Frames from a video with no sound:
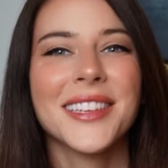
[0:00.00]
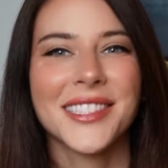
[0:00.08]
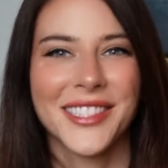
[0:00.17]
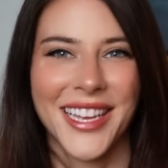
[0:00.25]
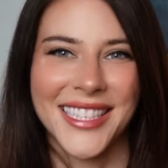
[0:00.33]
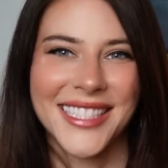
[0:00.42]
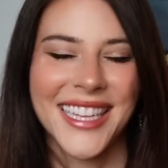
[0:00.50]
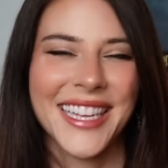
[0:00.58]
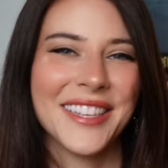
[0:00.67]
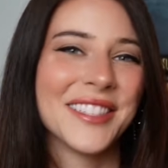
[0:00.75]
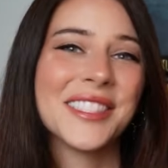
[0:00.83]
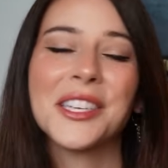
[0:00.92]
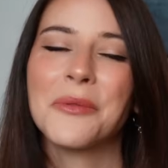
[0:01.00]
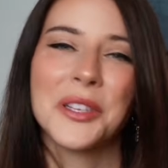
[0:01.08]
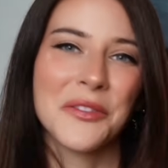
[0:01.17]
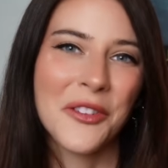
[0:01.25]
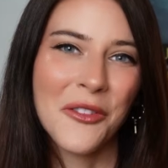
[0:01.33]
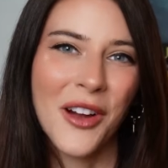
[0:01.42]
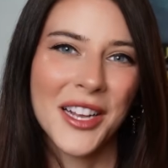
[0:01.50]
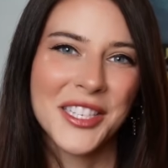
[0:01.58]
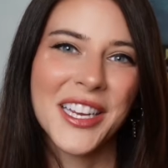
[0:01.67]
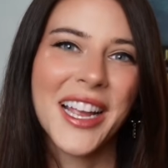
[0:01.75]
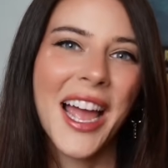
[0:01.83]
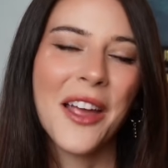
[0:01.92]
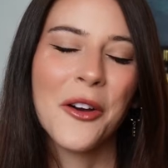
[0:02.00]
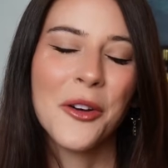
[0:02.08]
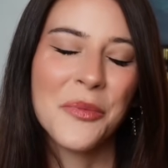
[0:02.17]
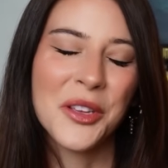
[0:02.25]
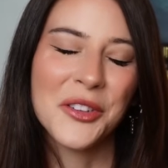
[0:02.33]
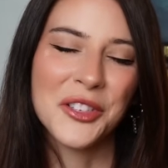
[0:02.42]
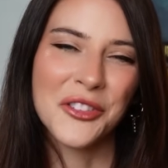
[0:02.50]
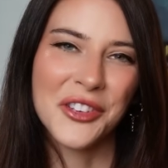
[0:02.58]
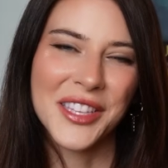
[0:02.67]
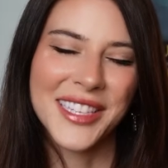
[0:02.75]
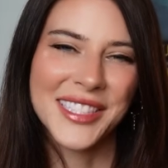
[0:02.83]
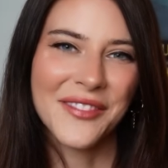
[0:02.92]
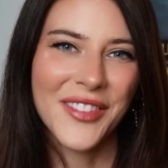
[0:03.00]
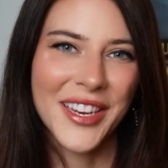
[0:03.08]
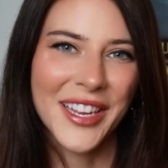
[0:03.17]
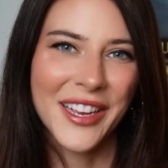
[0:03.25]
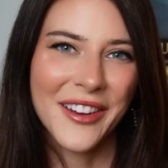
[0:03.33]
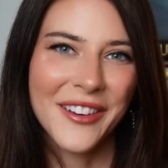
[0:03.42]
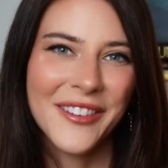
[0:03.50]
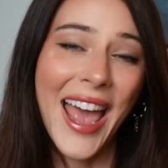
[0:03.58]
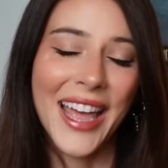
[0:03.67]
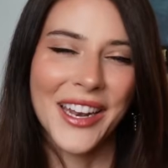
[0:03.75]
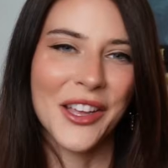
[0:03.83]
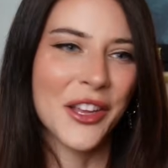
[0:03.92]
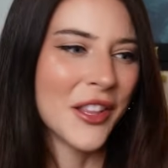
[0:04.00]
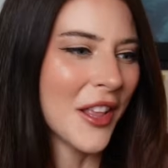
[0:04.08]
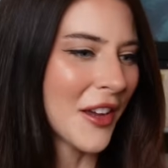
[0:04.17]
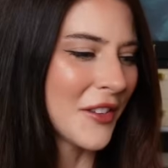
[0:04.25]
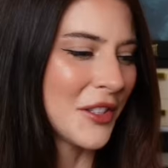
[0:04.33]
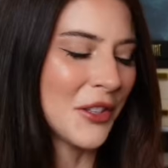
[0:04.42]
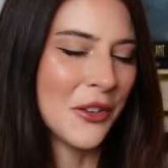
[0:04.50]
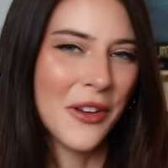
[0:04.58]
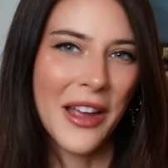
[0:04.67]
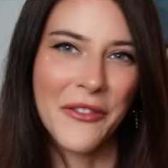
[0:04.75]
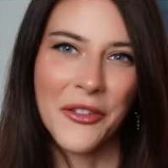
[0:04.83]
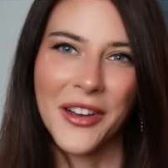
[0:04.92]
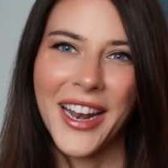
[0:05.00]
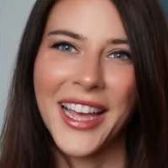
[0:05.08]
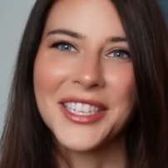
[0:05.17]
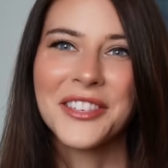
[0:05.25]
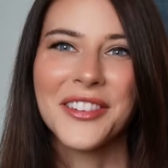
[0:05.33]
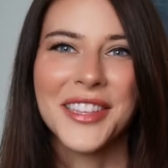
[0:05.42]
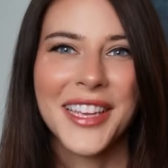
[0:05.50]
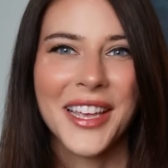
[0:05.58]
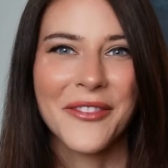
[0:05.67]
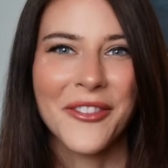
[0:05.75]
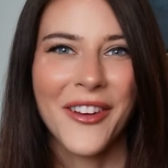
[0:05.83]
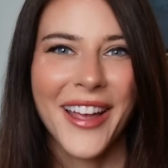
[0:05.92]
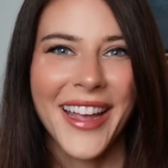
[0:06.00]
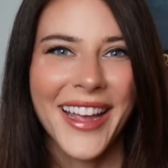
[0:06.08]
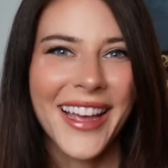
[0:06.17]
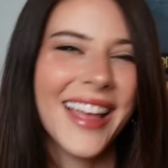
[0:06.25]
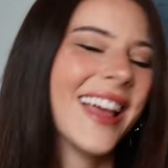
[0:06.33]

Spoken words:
So guys, thank you so much for watching. I hope you enjoyed this video, and good luck to everyone entering the giveaway.